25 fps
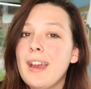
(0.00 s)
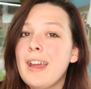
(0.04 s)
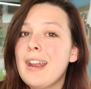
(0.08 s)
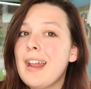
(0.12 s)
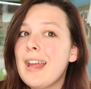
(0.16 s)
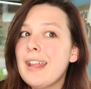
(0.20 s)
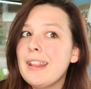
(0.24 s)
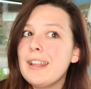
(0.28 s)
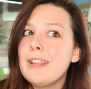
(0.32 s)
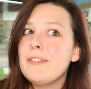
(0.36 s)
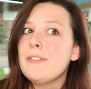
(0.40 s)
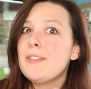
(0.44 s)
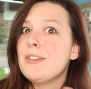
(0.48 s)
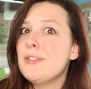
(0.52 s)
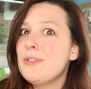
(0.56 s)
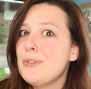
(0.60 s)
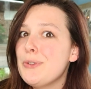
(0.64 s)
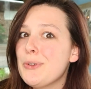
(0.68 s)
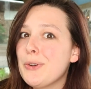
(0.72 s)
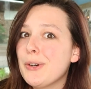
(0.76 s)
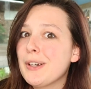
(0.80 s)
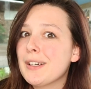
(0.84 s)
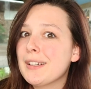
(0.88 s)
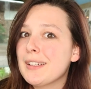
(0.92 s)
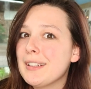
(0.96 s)
And I live in New
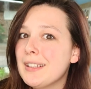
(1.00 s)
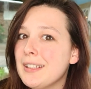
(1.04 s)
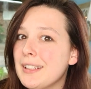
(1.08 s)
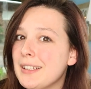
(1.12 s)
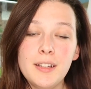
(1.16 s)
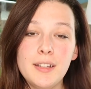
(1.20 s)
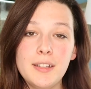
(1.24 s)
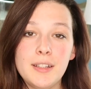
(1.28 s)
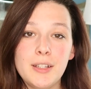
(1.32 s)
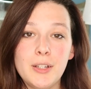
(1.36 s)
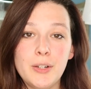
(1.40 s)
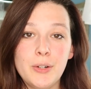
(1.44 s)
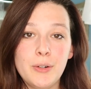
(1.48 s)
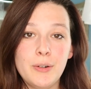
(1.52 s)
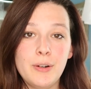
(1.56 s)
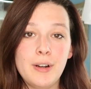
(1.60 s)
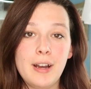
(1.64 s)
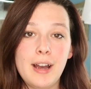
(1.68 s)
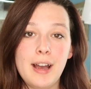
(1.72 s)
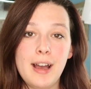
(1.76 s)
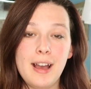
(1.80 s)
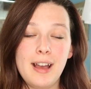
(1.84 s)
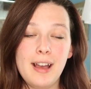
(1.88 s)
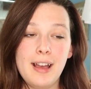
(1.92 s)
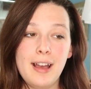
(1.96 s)
York.
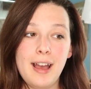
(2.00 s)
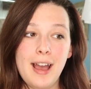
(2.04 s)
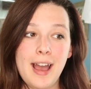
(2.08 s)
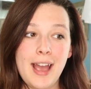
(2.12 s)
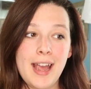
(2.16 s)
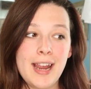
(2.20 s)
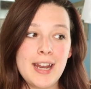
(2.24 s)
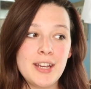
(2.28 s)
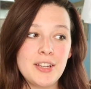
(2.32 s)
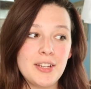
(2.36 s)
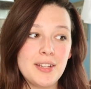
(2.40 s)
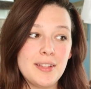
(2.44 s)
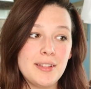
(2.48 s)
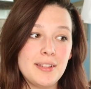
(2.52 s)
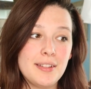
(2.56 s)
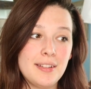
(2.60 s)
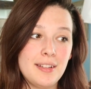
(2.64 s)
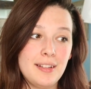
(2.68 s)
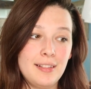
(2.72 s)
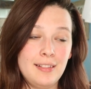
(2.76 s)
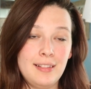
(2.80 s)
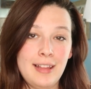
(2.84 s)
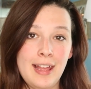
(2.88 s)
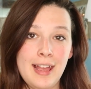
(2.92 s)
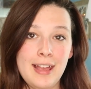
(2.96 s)
So I
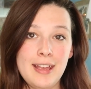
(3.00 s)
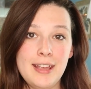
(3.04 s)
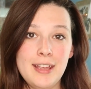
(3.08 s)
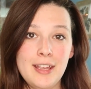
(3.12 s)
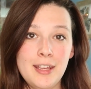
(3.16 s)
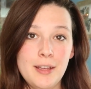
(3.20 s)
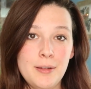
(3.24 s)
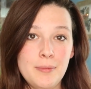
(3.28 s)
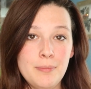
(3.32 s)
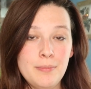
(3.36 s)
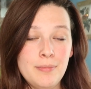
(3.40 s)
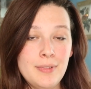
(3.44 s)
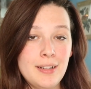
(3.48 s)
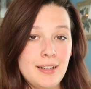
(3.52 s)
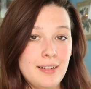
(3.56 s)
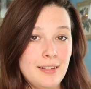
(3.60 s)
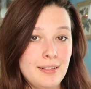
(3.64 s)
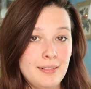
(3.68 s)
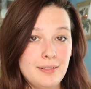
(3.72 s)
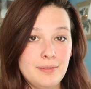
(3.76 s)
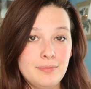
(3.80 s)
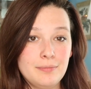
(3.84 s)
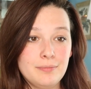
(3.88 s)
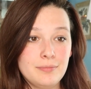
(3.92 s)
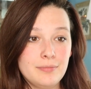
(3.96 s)
just let him
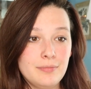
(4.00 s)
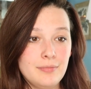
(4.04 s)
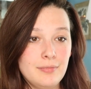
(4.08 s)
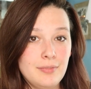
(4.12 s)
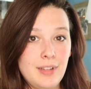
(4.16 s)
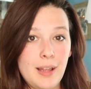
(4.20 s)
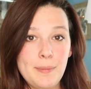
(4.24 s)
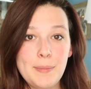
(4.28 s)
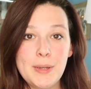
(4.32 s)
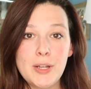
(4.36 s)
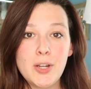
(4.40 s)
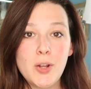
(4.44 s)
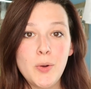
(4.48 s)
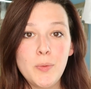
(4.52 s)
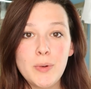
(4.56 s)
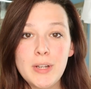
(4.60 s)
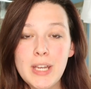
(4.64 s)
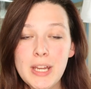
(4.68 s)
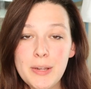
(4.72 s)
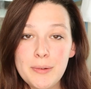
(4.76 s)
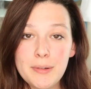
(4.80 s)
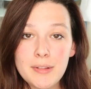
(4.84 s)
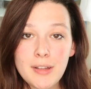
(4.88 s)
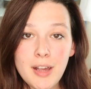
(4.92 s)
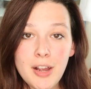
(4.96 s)
let me know when
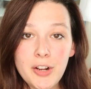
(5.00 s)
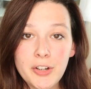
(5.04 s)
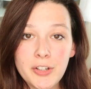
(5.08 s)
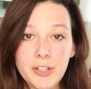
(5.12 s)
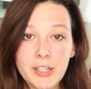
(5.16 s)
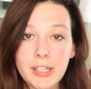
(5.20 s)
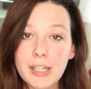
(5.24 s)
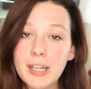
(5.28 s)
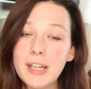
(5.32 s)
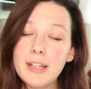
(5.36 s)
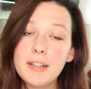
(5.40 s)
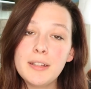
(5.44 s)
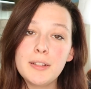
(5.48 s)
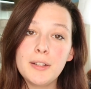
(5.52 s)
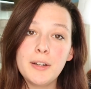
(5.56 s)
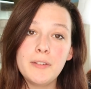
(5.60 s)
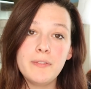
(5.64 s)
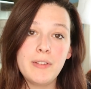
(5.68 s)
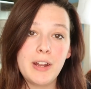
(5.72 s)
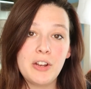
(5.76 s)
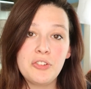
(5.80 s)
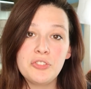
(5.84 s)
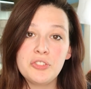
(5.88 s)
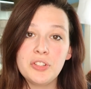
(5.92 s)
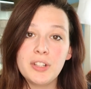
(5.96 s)
he was hungry. So
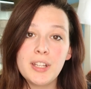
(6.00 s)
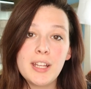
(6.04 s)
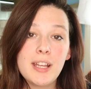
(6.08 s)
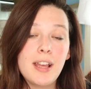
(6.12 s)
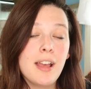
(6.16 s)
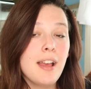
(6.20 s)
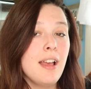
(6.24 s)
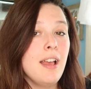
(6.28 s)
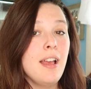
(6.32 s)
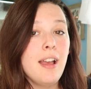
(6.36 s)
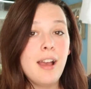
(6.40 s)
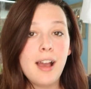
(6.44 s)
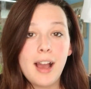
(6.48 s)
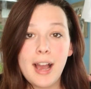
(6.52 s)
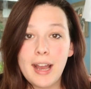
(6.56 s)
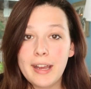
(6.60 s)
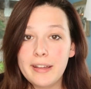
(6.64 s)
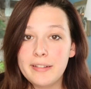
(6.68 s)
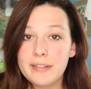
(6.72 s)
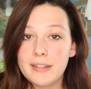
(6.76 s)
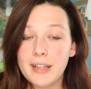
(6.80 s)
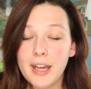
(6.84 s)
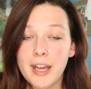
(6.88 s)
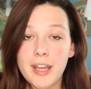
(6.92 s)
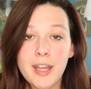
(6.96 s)
eventually
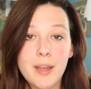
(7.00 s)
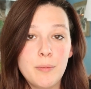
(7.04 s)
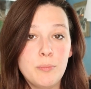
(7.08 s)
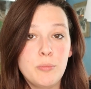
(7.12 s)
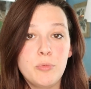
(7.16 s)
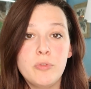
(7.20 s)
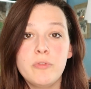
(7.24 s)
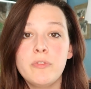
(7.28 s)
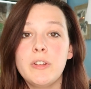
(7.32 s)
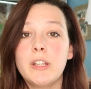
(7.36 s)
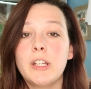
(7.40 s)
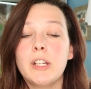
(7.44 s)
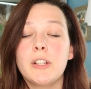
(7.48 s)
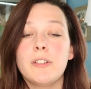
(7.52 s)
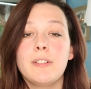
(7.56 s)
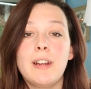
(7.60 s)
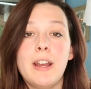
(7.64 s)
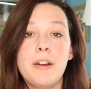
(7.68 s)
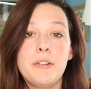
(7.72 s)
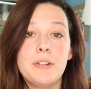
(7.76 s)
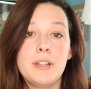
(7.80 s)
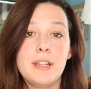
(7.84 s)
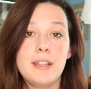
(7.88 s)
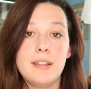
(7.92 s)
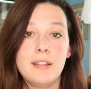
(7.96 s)
I saw him moving
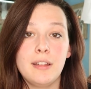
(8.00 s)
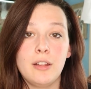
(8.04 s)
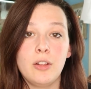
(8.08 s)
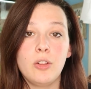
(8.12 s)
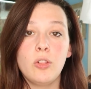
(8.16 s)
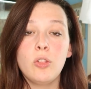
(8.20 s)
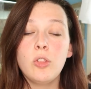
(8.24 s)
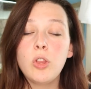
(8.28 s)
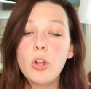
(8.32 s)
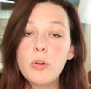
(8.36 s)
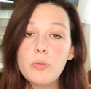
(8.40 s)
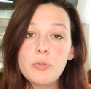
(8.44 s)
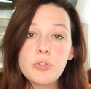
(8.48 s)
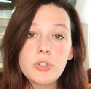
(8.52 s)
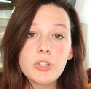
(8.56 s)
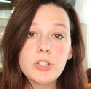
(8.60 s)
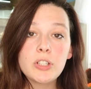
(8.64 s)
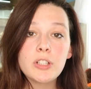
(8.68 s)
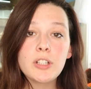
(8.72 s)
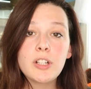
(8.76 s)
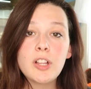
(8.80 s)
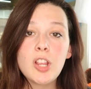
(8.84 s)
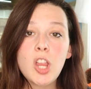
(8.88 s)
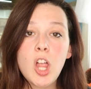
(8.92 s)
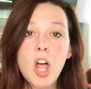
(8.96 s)
around his
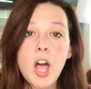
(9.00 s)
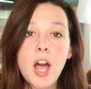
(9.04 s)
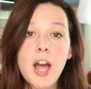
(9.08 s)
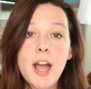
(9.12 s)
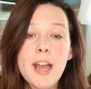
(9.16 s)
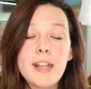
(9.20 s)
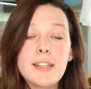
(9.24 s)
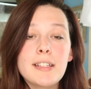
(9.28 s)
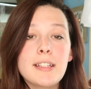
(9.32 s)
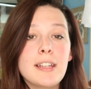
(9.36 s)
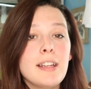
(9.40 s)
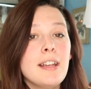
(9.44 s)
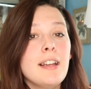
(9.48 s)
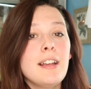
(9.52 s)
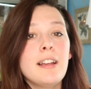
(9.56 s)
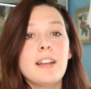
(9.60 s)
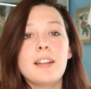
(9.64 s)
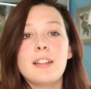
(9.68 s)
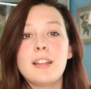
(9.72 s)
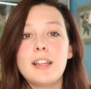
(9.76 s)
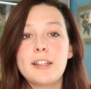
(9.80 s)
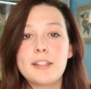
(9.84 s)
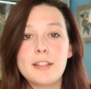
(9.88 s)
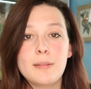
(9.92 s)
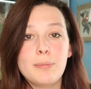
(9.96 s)
enclosure a lot,
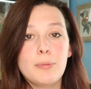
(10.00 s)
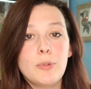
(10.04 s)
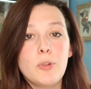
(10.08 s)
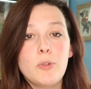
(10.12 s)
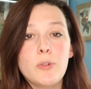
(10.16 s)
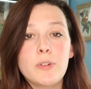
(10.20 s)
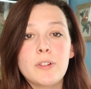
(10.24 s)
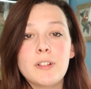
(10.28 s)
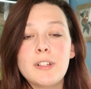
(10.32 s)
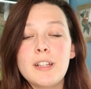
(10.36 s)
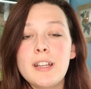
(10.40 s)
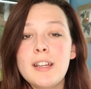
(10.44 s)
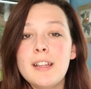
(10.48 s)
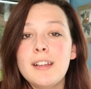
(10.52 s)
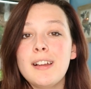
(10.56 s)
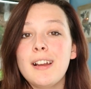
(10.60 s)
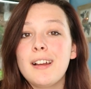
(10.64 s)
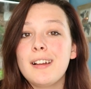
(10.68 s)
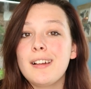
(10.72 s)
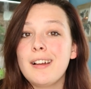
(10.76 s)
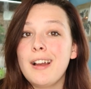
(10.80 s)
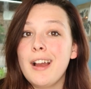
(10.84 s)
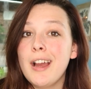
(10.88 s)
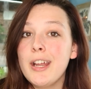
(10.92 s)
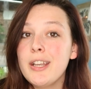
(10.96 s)
exploring
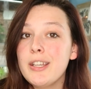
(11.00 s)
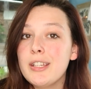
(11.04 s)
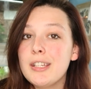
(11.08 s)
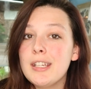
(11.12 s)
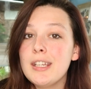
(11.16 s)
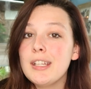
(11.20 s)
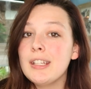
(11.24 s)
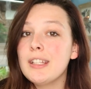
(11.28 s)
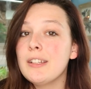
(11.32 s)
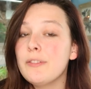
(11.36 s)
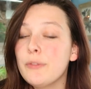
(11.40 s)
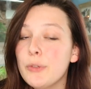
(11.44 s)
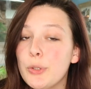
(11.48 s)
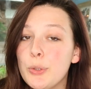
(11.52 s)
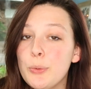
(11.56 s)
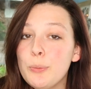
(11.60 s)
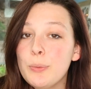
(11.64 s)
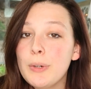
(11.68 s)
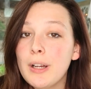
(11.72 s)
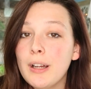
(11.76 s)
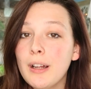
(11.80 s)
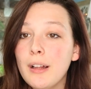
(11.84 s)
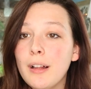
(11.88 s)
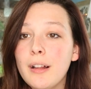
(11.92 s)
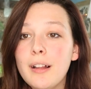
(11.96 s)
hunting if you
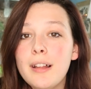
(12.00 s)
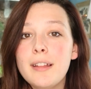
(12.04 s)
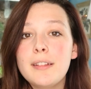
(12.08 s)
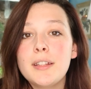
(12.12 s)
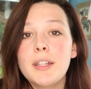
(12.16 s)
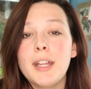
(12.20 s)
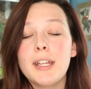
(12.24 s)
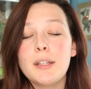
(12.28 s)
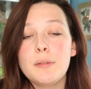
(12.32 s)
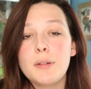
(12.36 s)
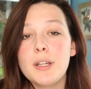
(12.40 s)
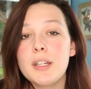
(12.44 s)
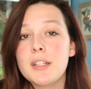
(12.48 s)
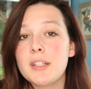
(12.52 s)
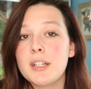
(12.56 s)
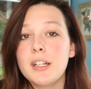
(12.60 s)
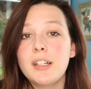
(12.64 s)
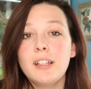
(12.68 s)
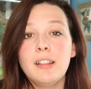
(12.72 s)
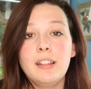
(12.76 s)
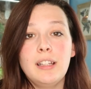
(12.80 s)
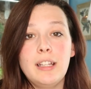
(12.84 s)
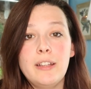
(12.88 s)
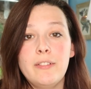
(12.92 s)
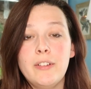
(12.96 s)
will so that's when i
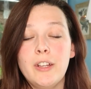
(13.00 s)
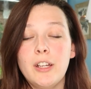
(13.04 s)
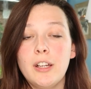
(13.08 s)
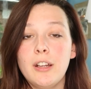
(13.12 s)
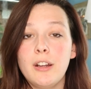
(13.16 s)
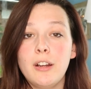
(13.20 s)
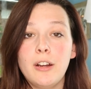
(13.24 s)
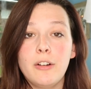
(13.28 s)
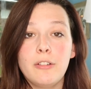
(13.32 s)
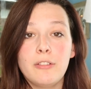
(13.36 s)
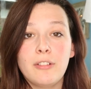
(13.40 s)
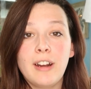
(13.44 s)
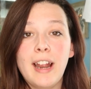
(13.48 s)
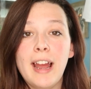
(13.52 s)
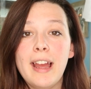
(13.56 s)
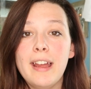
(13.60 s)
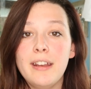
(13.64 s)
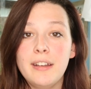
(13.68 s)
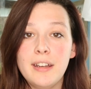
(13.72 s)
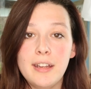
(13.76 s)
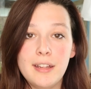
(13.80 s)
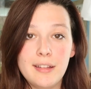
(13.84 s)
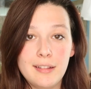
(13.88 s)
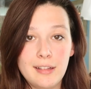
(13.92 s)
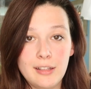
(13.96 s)
started leaving a rat
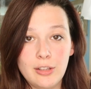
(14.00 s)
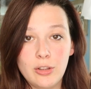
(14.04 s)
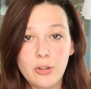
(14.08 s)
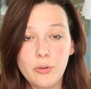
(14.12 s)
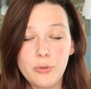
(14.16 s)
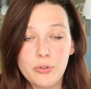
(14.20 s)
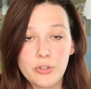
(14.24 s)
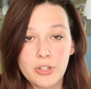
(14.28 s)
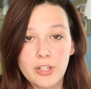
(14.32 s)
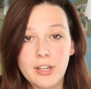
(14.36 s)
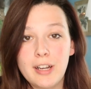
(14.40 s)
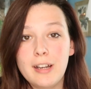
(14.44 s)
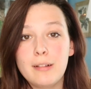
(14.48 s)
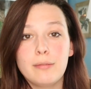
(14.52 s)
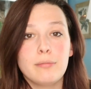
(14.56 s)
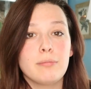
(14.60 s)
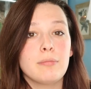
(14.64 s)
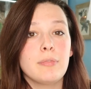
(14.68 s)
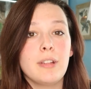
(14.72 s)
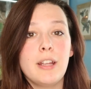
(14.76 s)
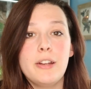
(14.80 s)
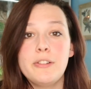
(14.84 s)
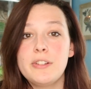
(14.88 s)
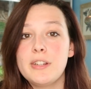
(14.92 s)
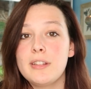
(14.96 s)
in his enclosure and
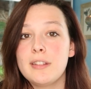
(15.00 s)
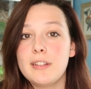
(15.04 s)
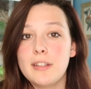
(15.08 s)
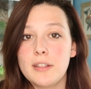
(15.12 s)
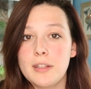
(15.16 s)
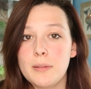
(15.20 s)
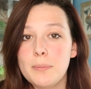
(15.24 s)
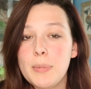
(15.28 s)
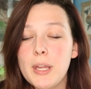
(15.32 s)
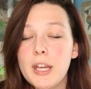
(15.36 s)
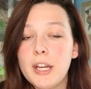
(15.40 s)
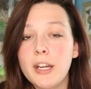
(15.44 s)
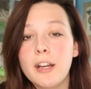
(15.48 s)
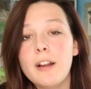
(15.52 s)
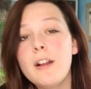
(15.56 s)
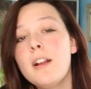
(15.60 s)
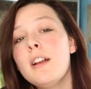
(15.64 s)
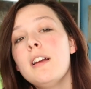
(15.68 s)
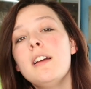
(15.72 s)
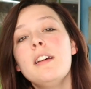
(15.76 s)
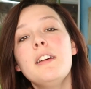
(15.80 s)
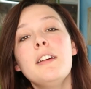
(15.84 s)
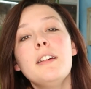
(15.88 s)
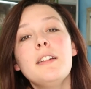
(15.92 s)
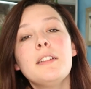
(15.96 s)
it just disappeared
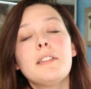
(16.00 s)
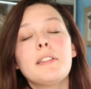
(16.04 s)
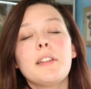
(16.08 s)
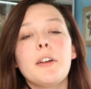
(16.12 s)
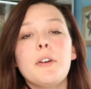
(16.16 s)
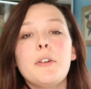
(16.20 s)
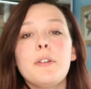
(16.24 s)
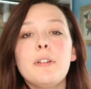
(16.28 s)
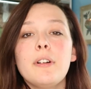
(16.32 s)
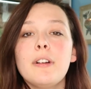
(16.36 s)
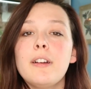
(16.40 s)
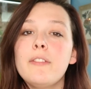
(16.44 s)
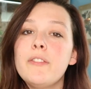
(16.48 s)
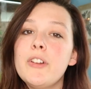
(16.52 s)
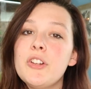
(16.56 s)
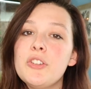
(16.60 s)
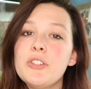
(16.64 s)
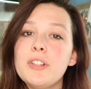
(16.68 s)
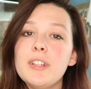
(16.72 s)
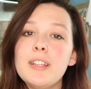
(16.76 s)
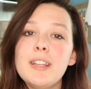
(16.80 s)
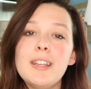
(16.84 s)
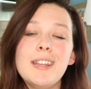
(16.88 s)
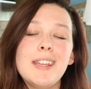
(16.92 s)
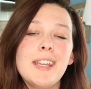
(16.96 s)
so
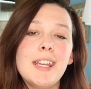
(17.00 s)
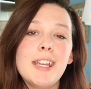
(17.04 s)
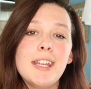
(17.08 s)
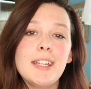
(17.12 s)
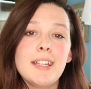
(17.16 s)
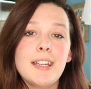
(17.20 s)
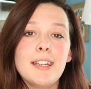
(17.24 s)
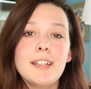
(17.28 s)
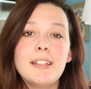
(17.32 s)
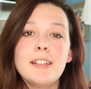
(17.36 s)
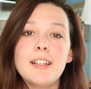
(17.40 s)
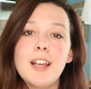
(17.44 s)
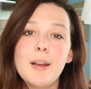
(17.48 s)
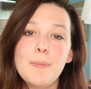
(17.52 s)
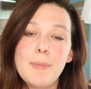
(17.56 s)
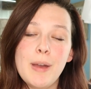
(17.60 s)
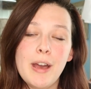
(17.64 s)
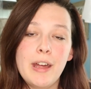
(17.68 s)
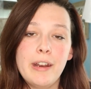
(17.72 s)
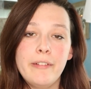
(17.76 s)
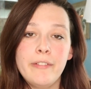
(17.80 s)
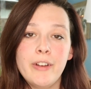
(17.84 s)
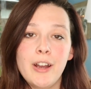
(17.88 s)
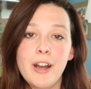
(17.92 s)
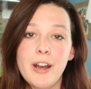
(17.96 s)
eventually he did come
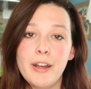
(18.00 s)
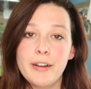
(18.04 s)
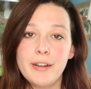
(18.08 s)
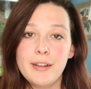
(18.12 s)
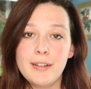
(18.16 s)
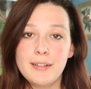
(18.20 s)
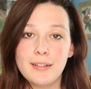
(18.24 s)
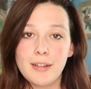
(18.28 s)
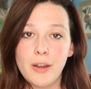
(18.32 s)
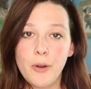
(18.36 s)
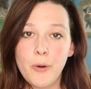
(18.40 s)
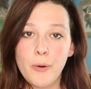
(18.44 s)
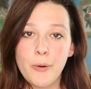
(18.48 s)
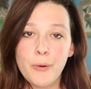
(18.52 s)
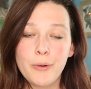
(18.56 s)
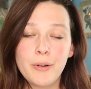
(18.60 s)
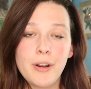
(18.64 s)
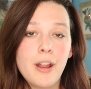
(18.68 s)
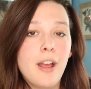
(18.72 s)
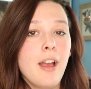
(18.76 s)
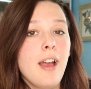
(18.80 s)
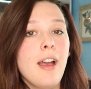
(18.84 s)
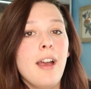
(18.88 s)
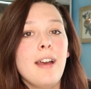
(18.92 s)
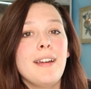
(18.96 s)
out of it on his
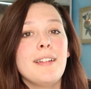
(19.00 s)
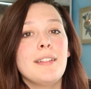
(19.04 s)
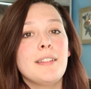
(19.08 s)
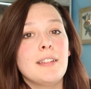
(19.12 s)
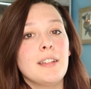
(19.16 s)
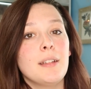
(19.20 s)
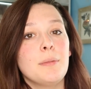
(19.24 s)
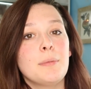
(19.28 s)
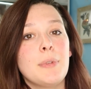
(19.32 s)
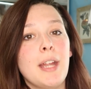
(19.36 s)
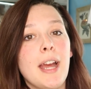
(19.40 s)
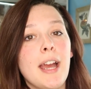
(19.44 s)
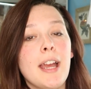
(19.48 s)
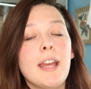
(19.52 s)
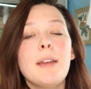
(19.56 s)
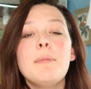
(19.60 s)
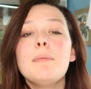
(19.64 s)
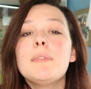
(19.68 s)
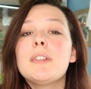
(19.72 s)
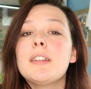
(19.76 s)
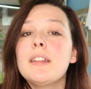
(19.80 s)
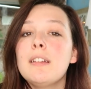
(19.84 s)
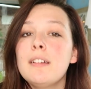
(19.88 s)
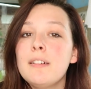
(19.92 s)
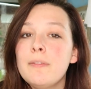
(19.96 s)
own
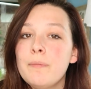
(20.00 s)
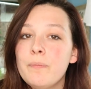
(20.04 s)
sometimes